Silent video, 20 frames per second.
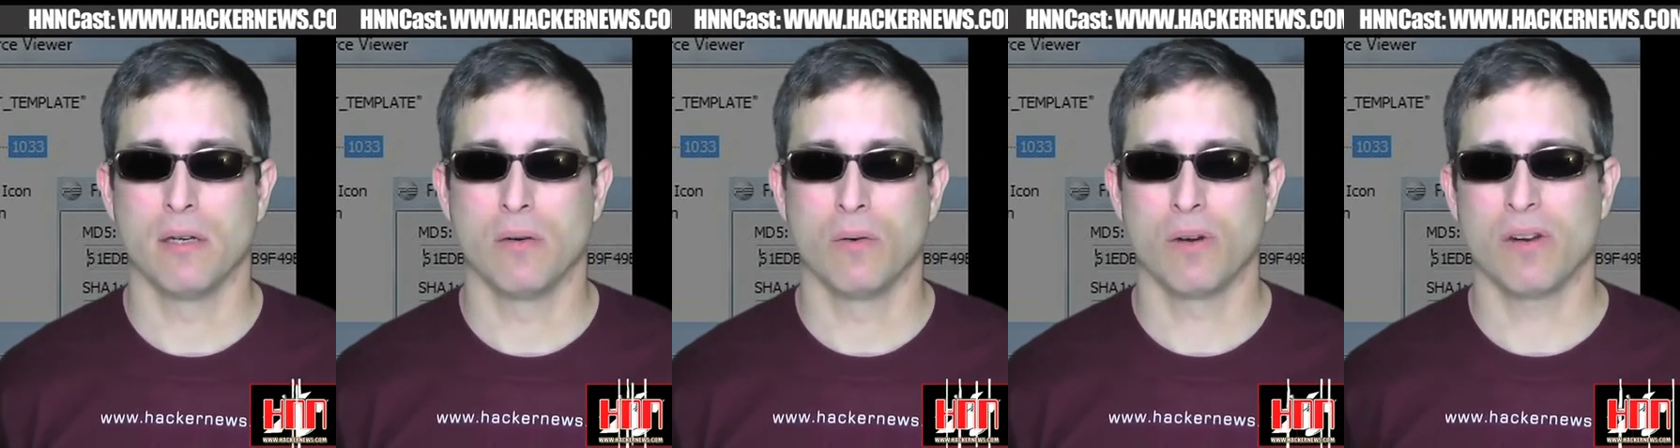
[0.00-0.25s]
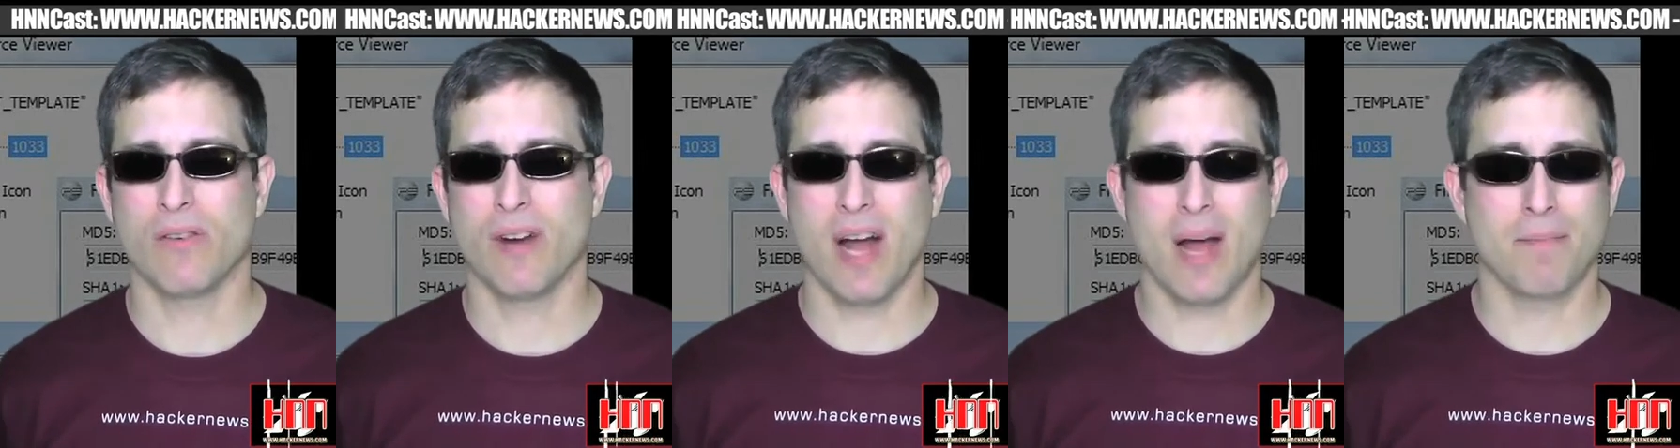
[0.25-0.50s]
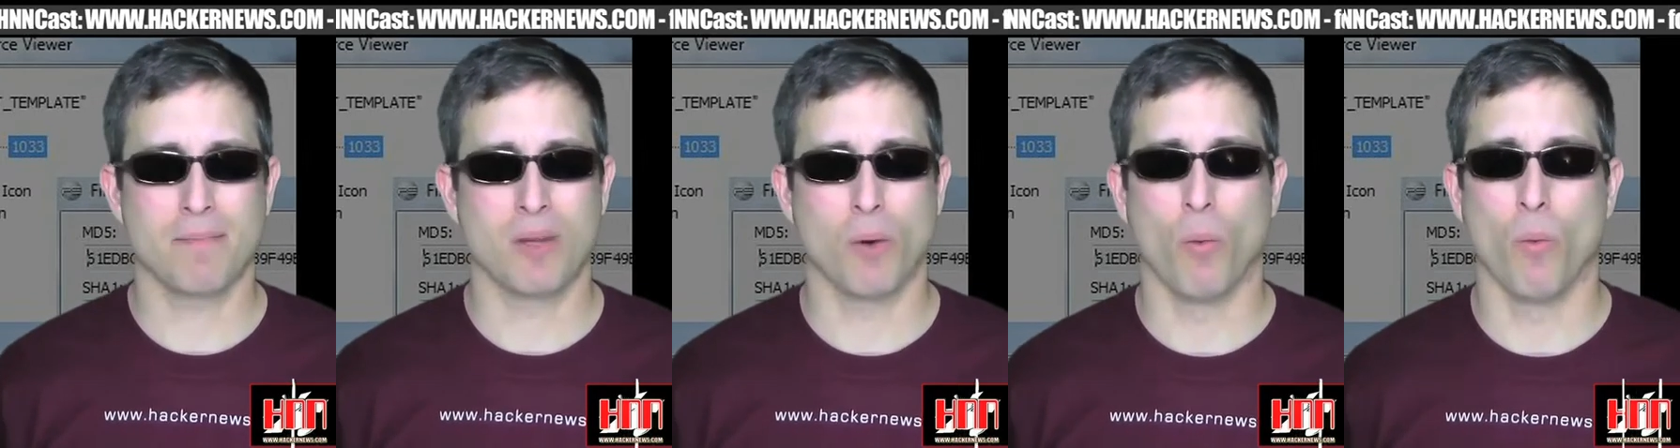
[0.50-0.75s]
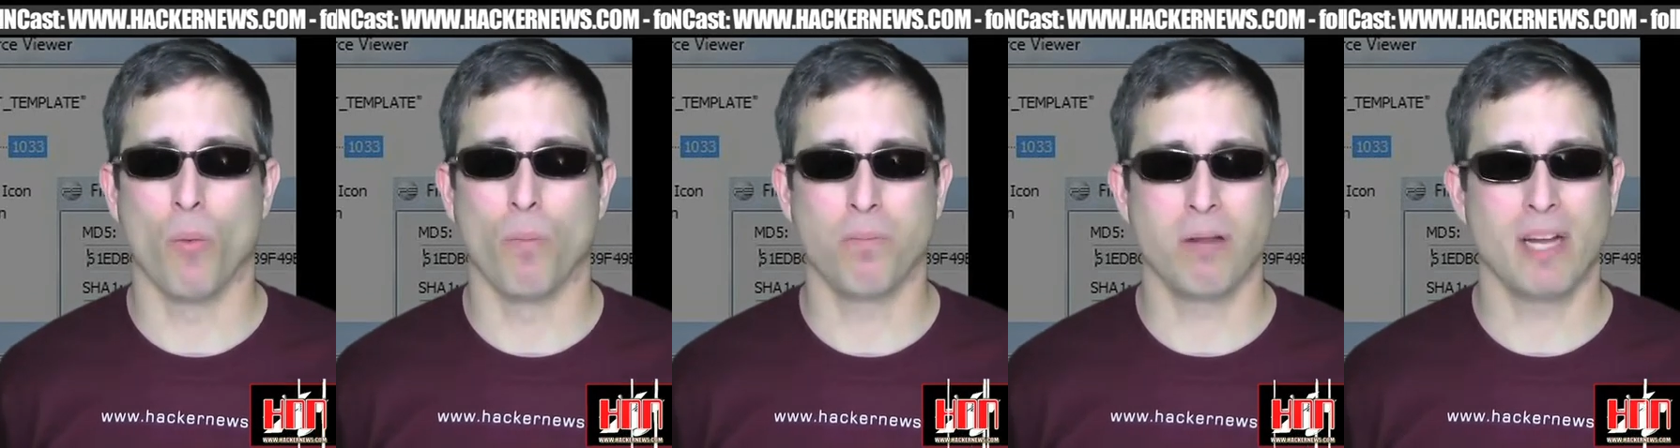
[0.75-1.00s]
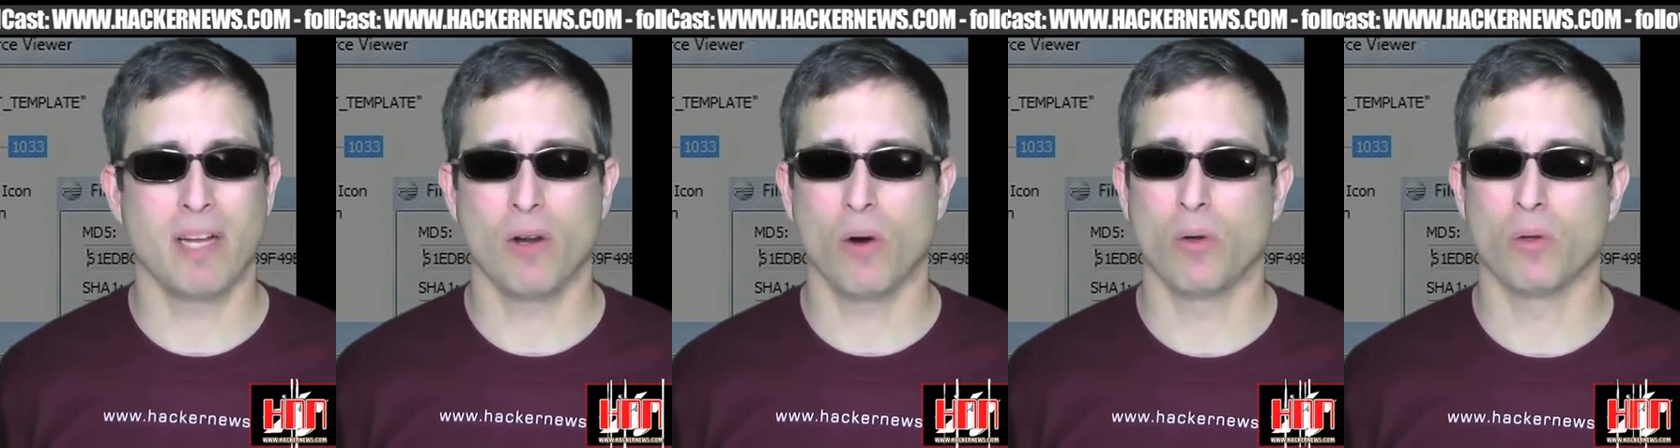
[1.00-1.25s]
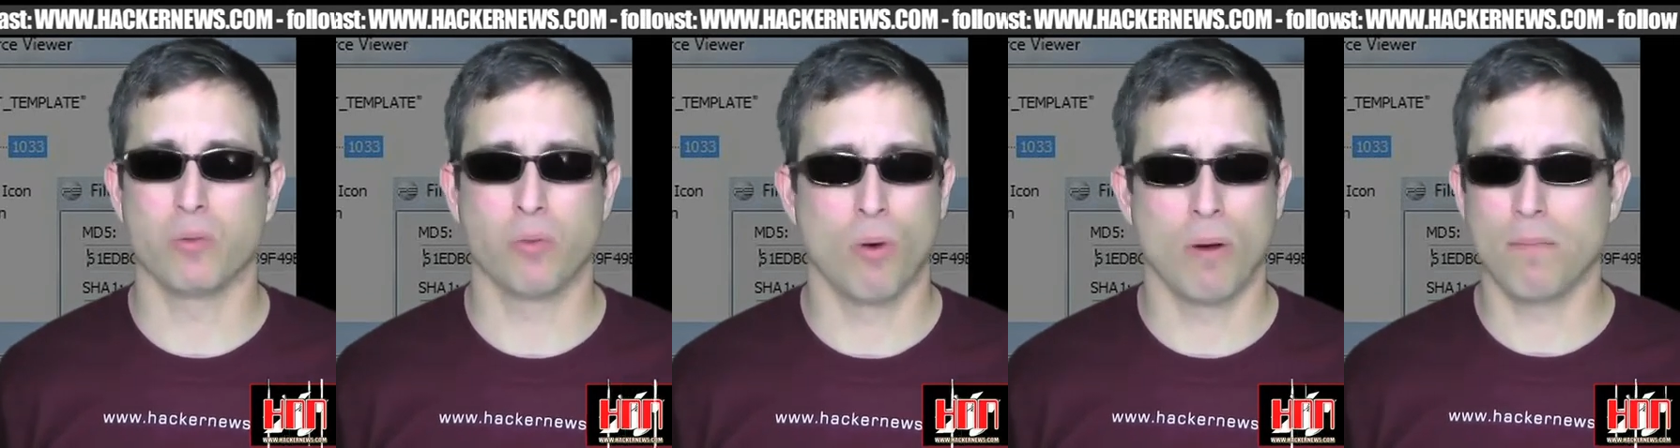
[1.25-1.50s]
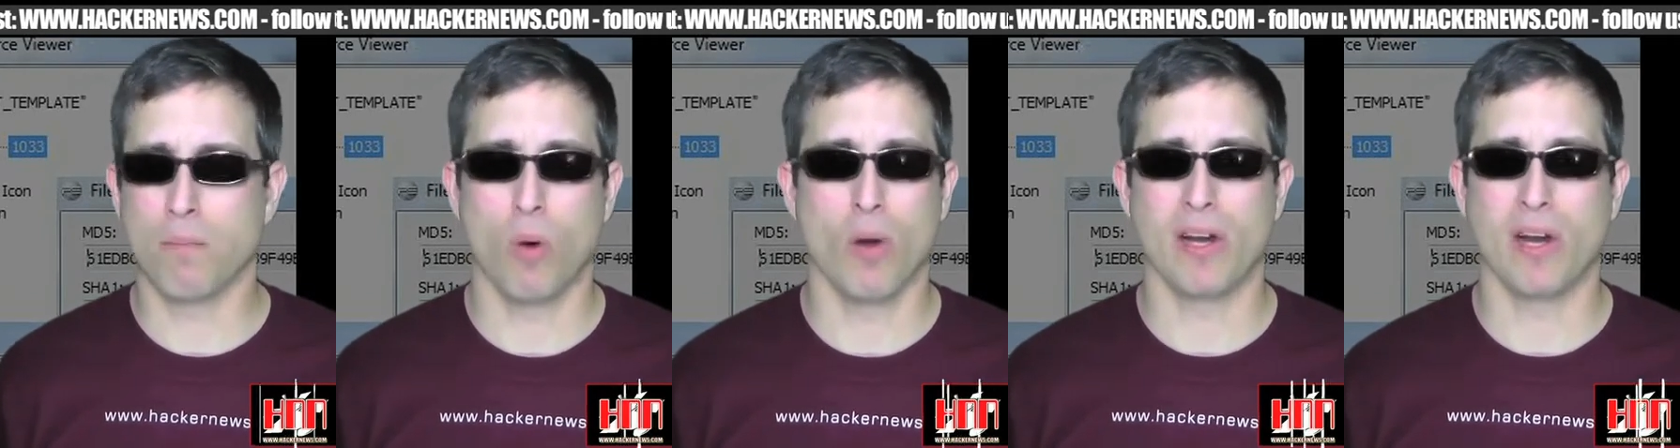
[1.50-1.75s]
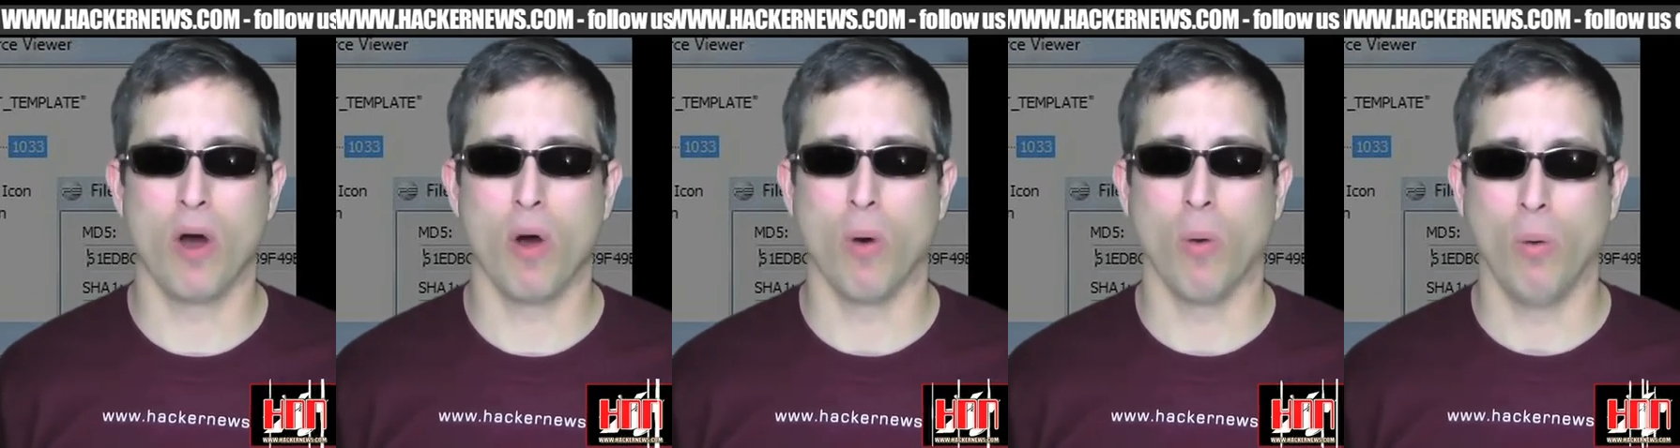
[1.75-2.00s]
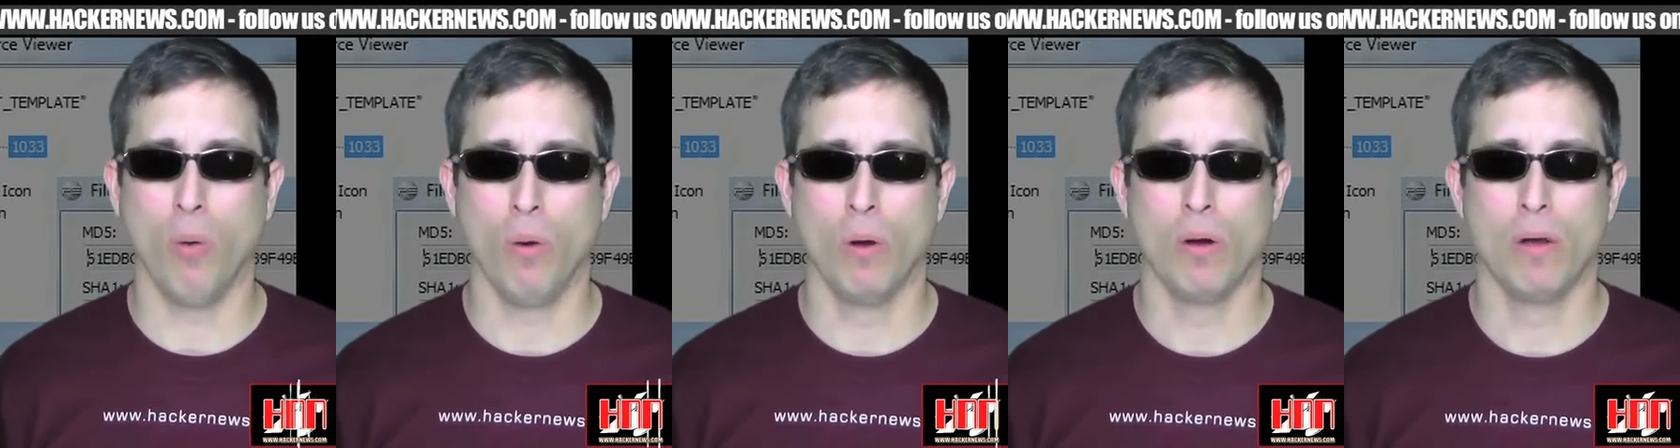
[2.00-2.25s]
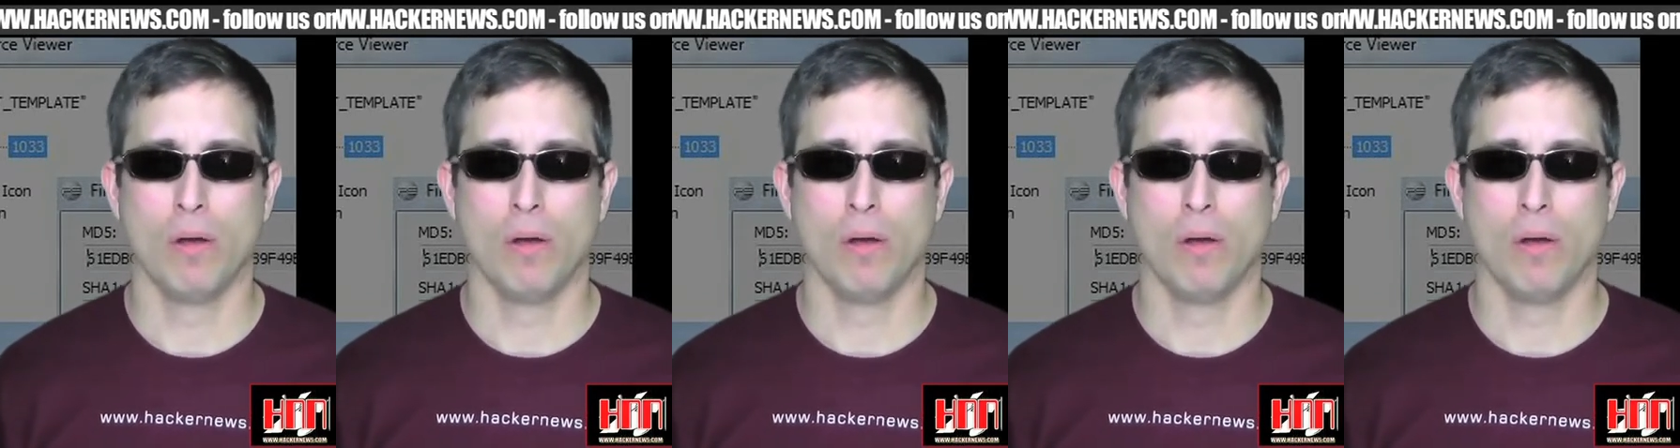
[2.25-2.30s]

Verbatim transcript: Whatever happened to plain old 1.0?